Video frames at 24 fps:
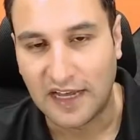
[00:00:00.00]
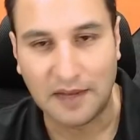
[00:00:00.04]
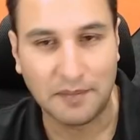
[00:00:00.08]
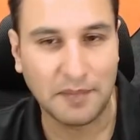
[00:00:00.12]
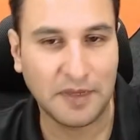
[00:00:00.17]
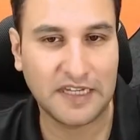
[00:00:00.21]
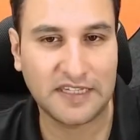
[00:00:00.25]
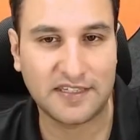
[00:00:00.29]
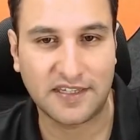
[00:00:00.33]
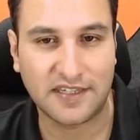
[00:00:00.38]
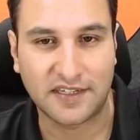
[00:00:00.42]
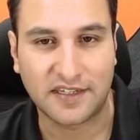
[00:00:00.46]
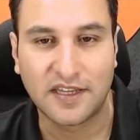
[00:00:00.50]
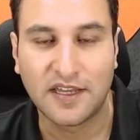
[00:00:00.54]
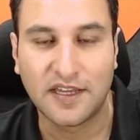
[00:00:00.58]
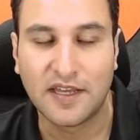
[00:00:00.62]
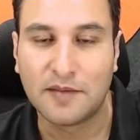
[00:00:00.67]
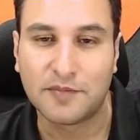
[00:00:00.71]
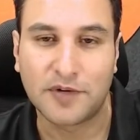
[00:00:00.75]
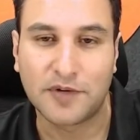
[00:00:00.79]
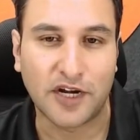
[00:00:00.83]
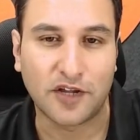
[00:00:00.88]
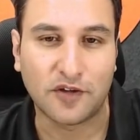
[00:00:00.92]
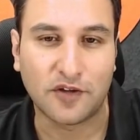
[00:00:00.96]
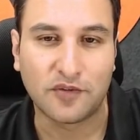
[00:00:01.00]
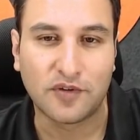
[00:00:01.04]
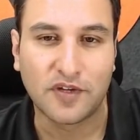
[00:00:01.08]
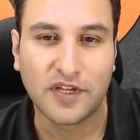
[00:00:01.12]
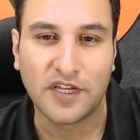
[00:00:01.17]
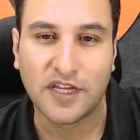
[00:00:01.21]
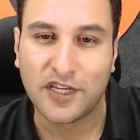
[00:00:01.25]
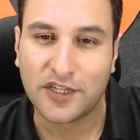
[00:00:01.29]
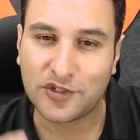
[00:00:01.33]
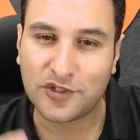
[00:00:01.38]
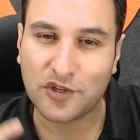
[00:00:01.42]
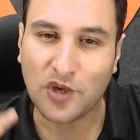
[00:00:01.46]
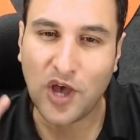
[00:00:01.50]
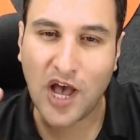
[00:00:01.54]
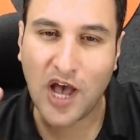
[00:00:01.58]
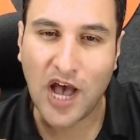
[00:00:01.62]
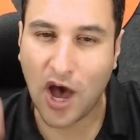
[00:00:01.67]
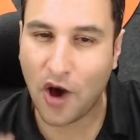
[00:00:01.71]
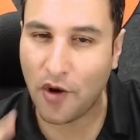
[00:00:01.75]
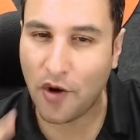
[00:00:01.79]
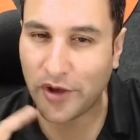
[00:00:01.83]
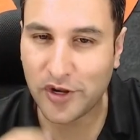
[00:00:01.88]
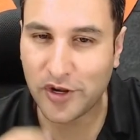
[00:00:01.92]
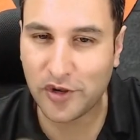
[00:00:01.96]
Amazing. Pranav, so
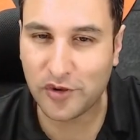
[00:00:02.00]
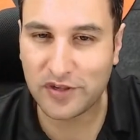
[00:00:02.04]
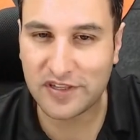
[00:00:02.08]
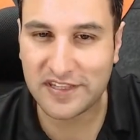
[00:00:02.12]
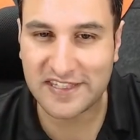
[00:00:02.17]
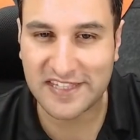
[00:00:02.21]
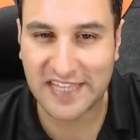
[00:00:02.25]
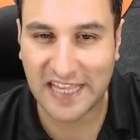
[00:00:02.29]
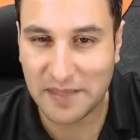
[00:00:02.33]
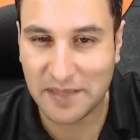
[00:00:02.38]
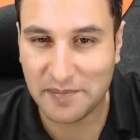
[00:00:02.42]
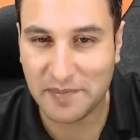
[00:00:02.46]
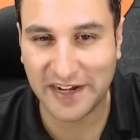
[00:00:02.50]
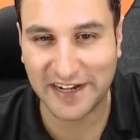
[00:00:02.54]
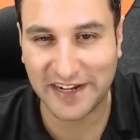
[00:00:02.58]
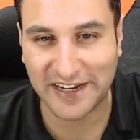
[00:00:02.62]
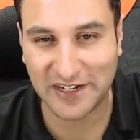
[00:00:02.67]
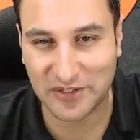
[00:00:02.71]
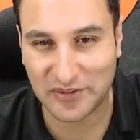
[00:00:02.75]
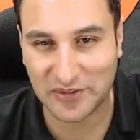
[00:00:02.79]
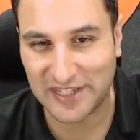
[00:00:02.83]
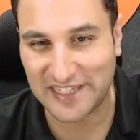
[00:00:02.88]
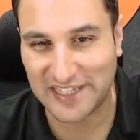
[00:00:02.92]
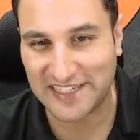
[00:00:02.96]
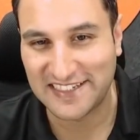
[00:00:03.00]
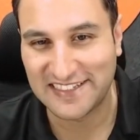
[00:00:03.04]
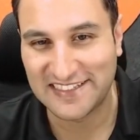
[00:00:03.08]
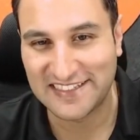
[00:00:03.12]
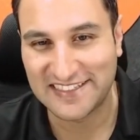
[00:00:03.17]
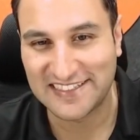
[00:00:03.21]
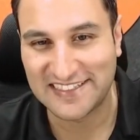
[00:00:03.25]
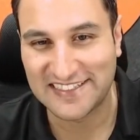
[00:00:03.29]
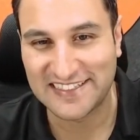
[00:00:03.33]
how are you celebrating today?